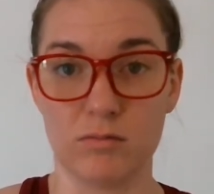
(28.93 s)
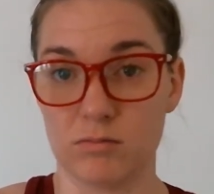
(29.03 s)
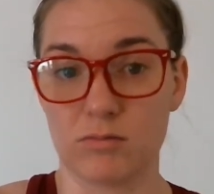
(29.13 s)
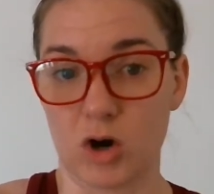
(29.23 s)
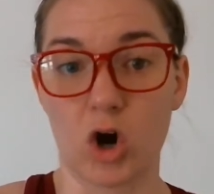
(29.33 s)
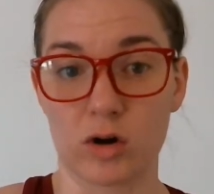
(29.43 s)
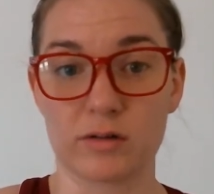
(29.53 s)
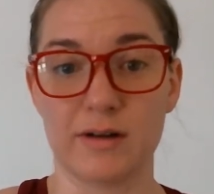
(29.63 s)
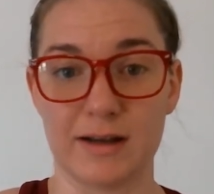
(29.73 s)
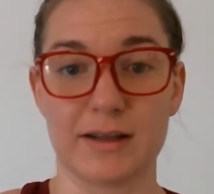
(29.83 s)

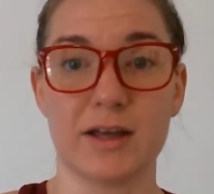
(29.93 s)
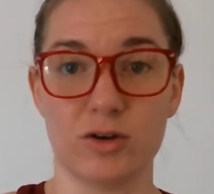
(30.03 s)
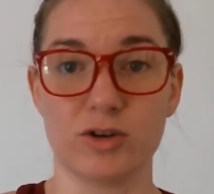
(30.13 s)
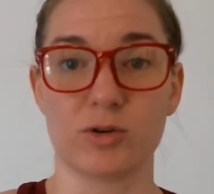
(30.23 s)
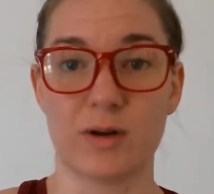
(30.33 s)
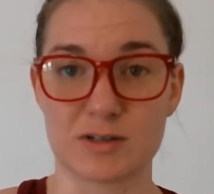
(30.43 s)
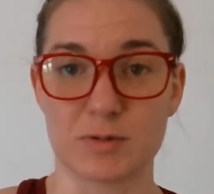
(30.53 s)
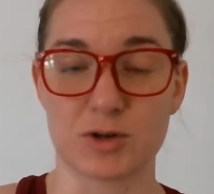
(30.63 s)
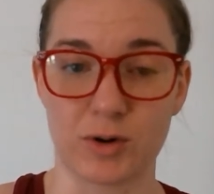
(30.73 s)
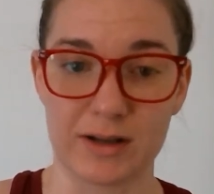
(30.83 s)
hurt and kill your
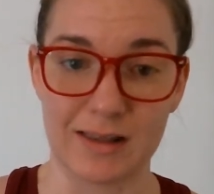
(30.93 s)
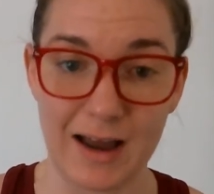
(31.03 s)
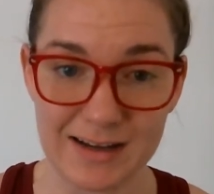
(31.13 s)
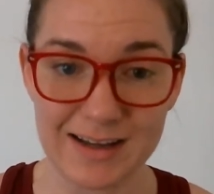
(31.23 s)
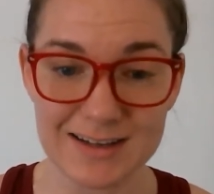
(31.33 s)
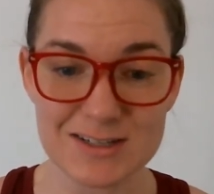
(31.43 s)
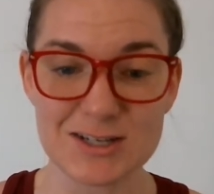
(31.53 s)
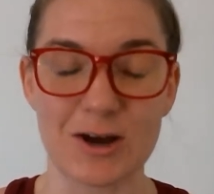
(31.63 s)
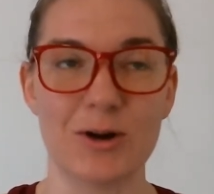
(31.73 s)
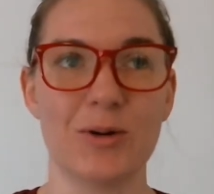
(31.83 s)
respiratory lining.
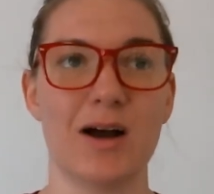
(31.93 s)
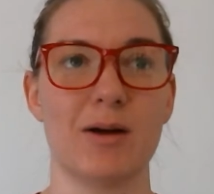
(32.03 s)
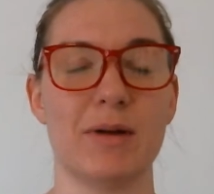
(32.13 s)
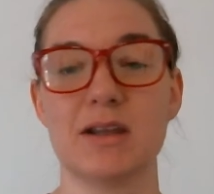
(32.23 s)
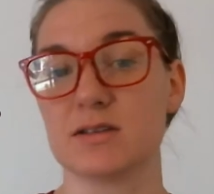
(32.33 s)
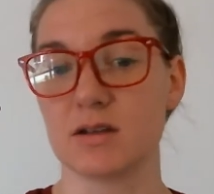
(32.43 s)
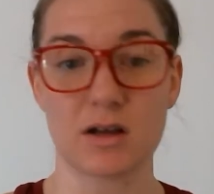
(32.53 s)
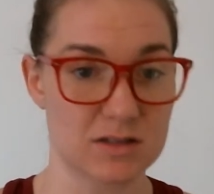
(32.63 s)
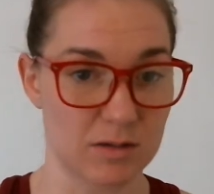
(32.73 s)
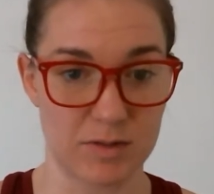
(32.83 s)
So it is
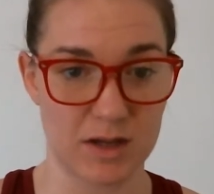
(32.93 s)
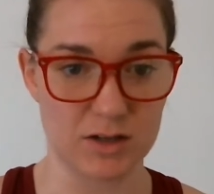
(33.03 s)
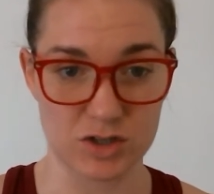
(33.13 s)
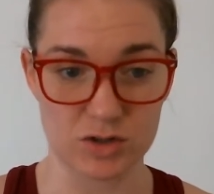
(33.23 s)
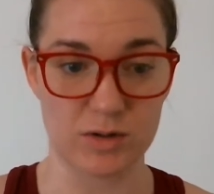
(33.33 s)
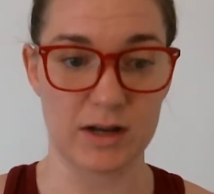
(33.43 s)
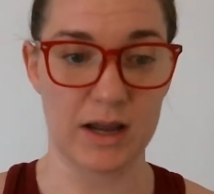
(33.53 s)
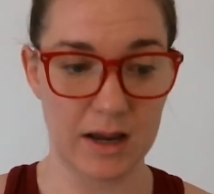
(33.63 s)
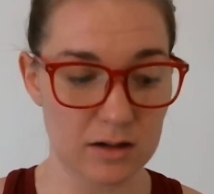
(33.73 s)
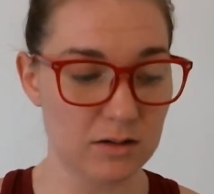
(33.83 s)
not something to
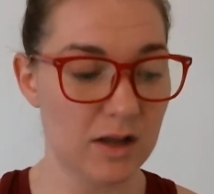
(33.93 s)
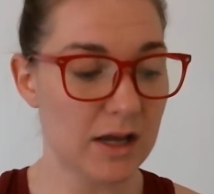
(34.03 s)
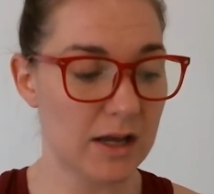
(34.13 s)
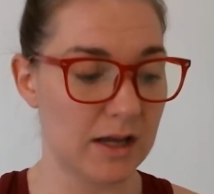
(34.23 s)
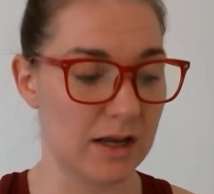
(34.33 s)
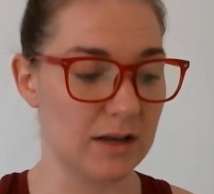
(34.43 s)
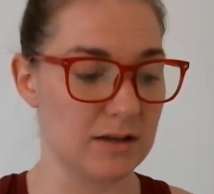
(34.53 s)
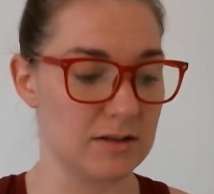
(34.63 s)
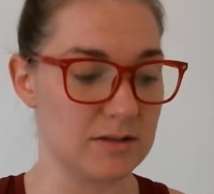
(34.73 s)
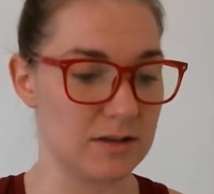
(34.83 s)
inhale. It
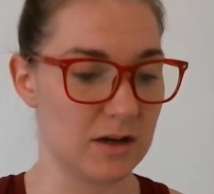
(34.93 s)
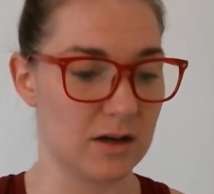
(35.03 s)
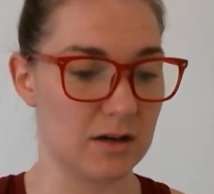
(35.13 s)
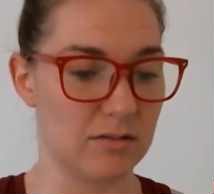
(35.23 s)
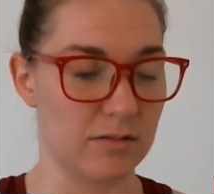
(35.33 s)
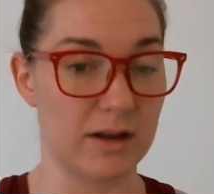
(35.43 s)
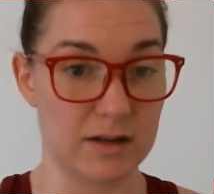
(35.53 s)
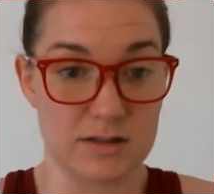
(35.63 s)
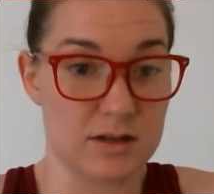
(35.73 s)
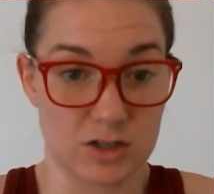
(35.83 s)
is
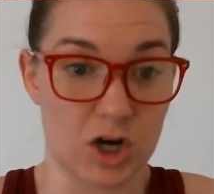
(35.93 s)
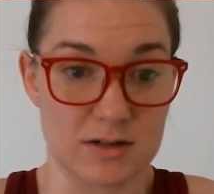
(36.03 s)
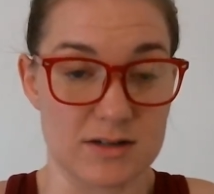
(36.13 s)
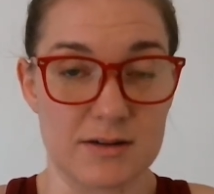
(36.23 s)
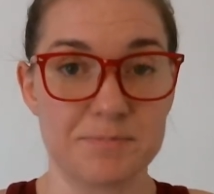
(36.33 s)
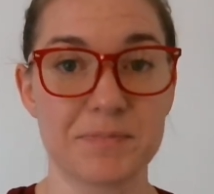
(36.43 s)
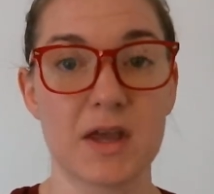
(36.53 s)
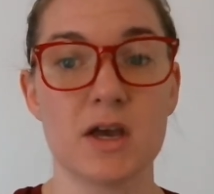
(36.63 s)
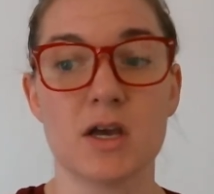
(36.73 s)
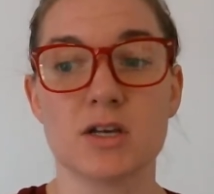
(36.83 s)
a toxin.
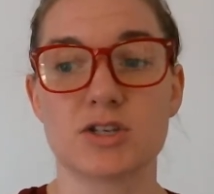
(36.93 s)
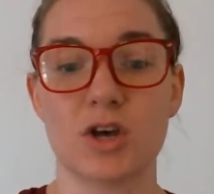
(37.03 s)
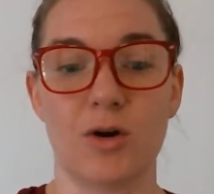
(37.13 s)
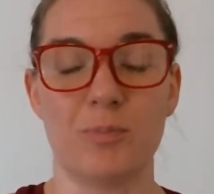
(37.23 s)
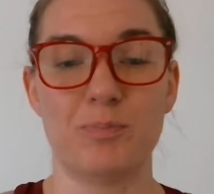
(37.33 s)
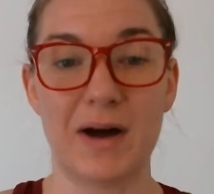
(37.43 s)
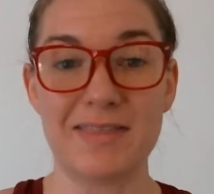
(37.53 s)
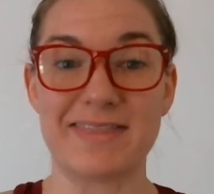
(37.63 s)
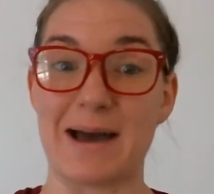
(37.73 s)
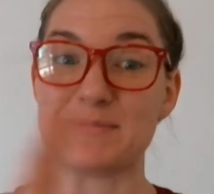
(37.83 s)
So,
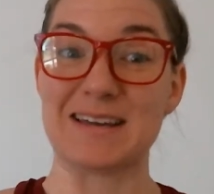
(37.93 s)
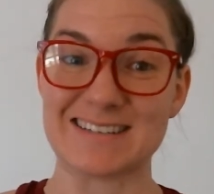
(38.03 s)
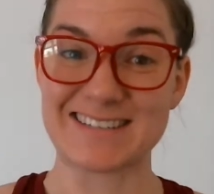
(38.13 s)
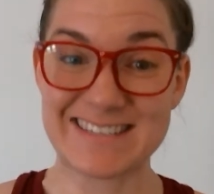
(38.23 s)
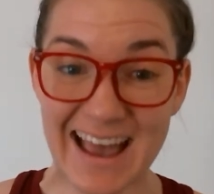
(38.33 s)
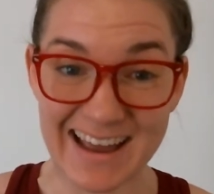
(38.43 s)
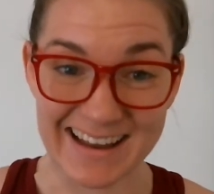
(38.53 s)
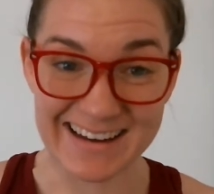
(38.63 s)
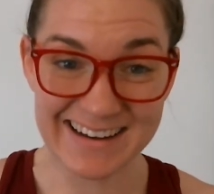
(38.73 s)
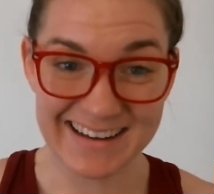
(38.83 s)
but that being
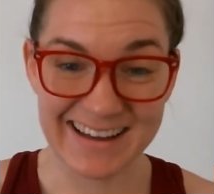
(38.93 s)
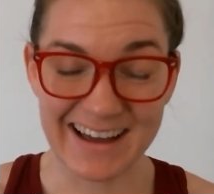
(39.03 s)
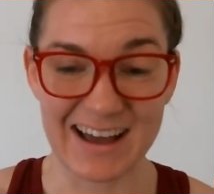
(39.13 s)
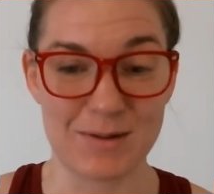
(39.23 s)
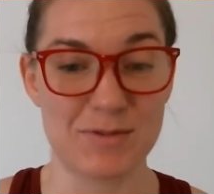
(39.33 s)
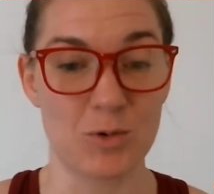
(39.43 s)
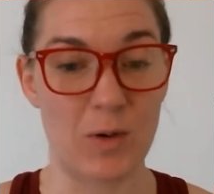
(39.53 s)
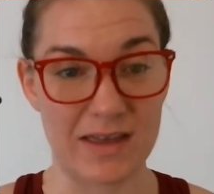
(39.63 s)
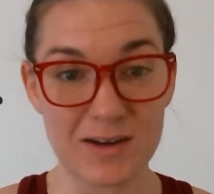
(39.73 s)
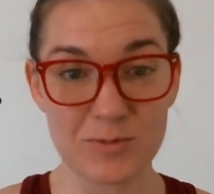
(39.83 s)
said, the
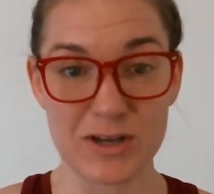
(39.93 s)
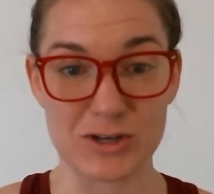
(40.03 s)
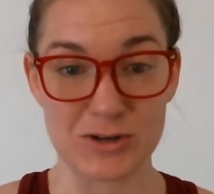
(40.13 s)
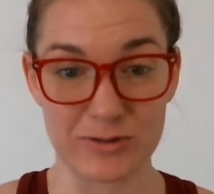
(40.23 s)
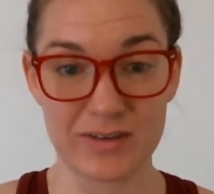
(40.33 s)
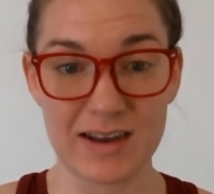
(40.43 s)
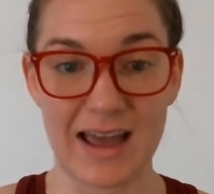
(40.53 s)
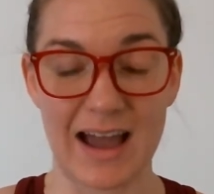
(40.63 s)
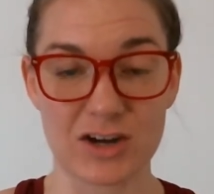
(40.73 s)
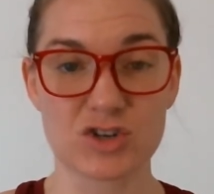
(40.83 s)
way that we use it
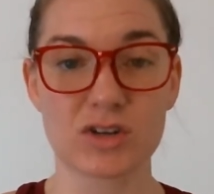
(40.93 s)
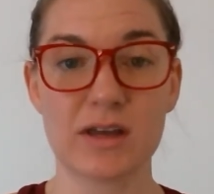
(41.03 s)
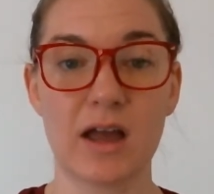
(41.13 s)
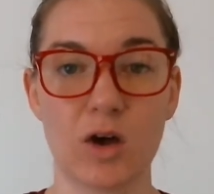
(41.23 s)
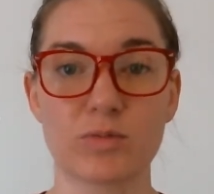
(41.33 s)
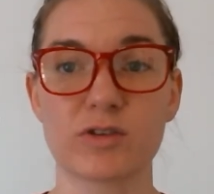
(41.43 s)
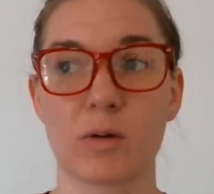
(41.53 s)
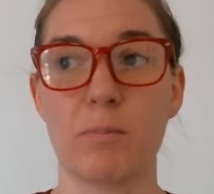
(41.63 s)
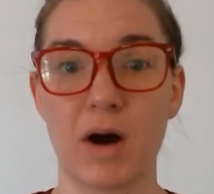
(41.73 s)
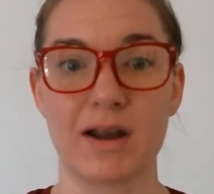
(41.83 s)
actually helps your
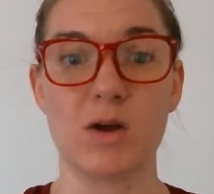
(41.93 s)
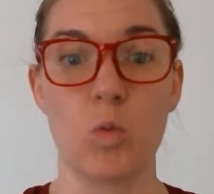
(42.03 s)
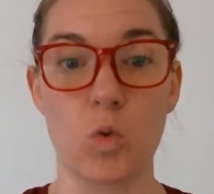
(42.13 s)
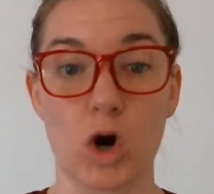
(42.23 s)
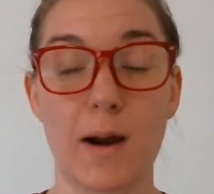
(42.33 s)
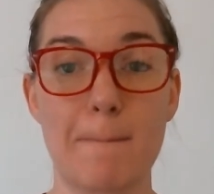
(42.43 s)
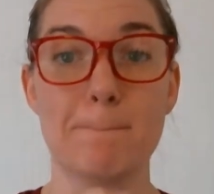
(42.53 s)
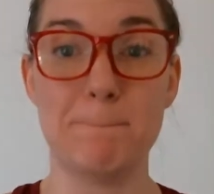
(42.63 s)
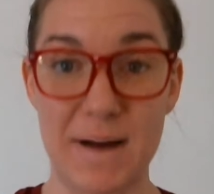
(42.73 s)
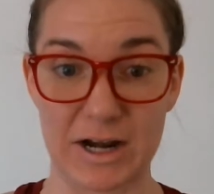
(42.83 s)
body work
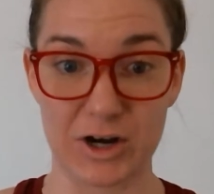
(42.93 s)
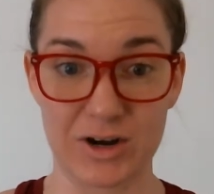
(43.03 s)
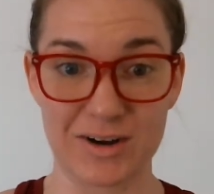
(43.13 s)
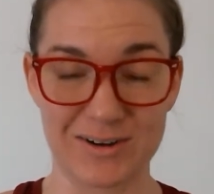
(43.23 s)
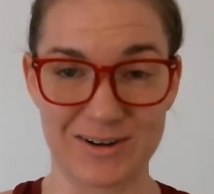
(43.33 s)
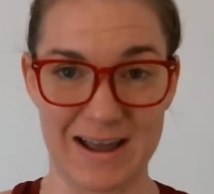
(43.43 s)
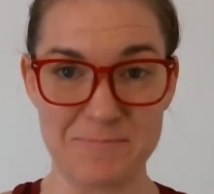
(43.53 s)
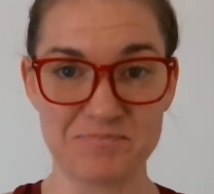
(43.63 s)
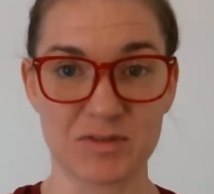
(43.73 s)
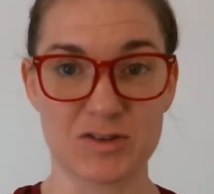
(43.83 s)
better.
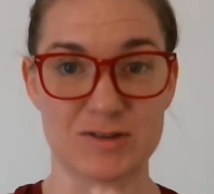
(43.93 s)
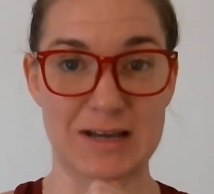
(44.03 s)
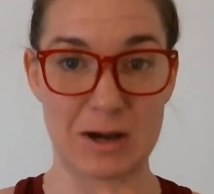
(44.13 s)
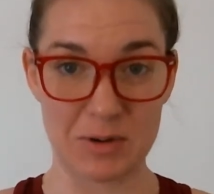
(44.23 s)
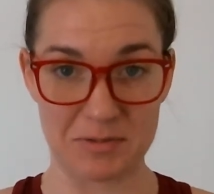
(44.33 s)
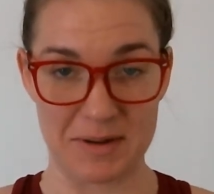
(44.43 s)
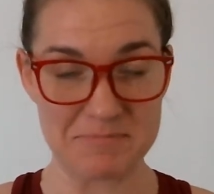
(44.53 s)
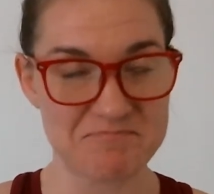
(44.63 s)
Okay, so stay with me.